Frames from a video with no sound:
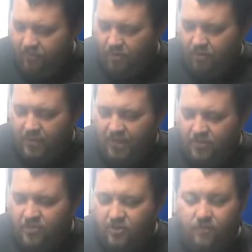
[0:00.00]
maybe
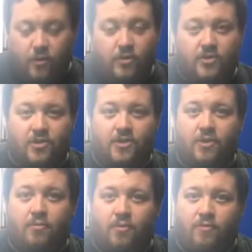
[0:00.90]
actually focus on
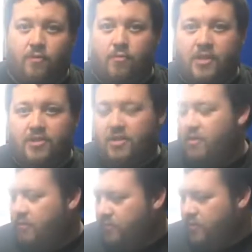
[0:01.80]
something for
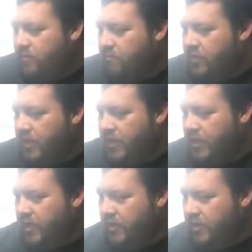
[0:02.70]
myself. But